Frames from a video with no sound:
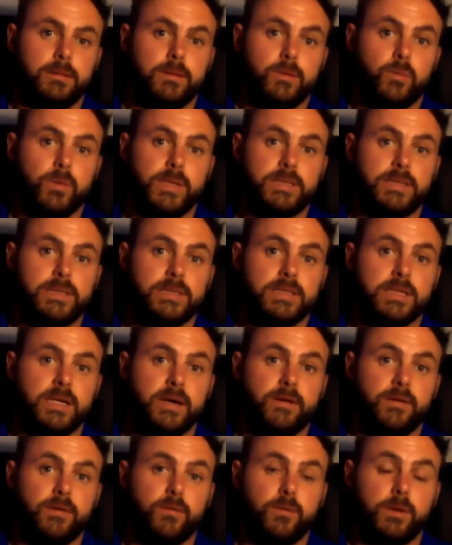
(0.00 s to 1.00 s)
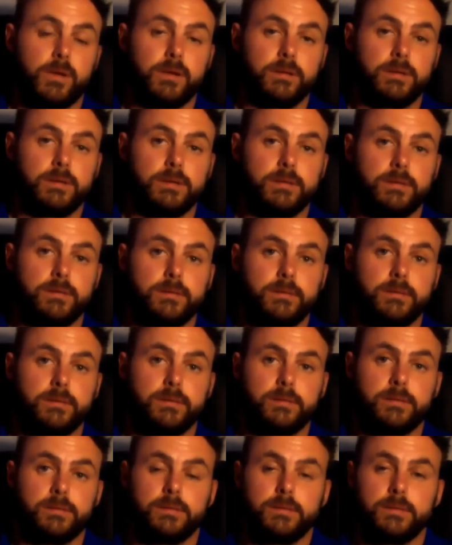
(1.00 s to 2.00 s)
the western side of the world,
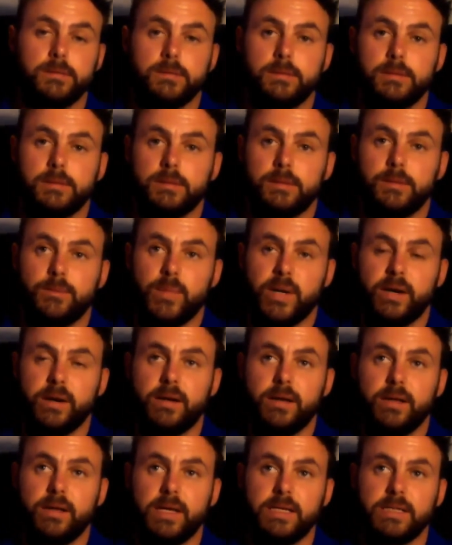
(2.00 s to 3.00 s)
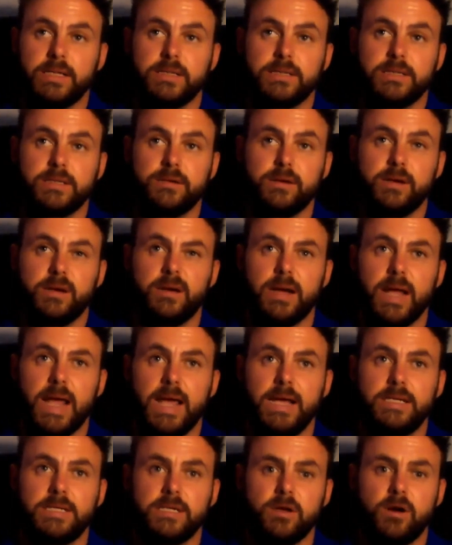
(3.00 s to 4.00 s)
America, that is around
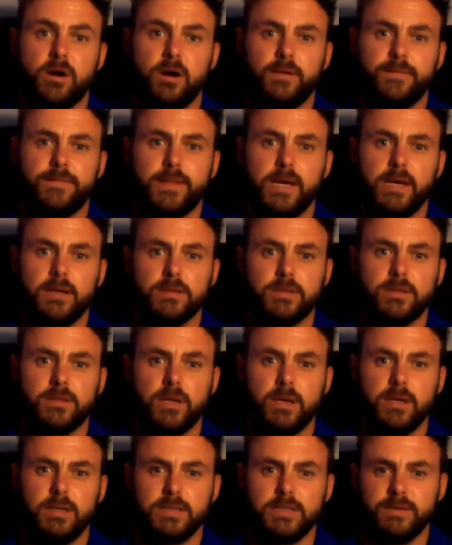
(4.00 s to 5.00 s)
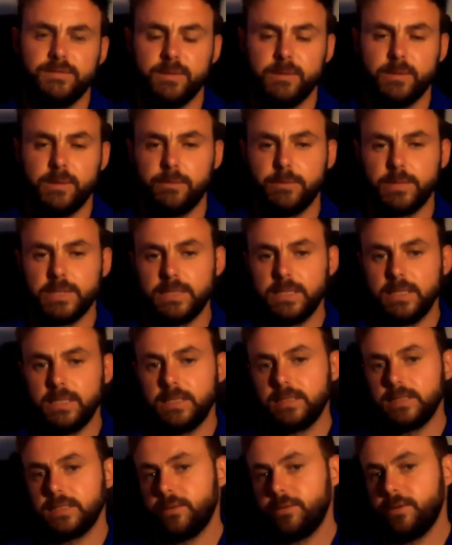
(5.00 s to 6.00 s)
$8,500 if I'm not
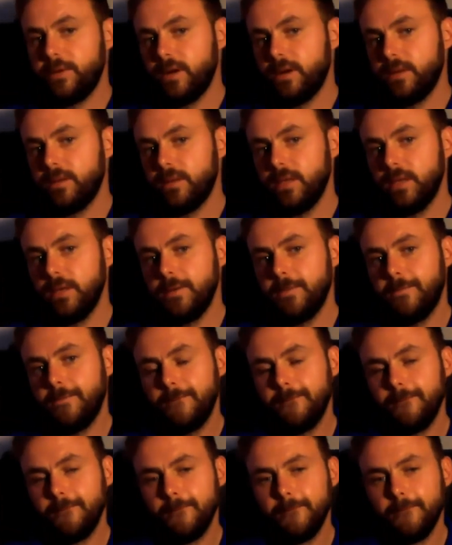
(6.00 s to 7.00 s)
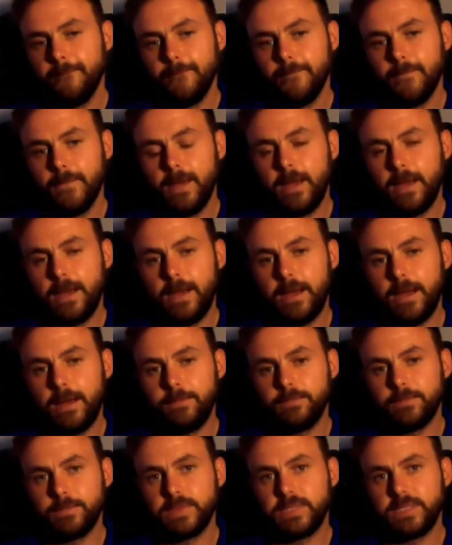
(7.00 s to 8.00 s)
mistaken, somewhere around there.
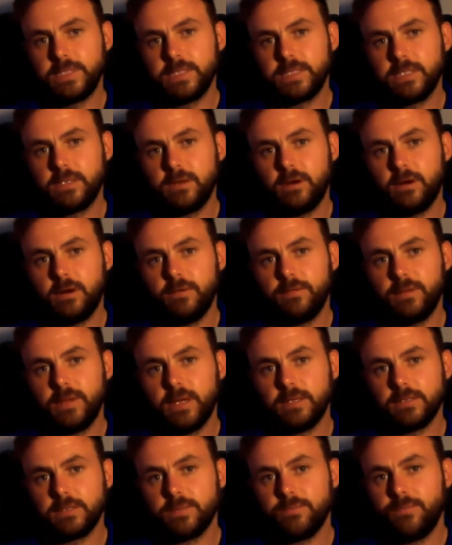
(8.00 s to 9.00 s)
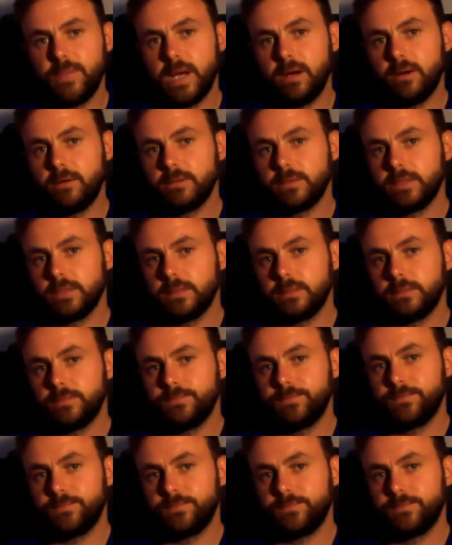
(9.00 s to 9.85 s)
6,500 pounds.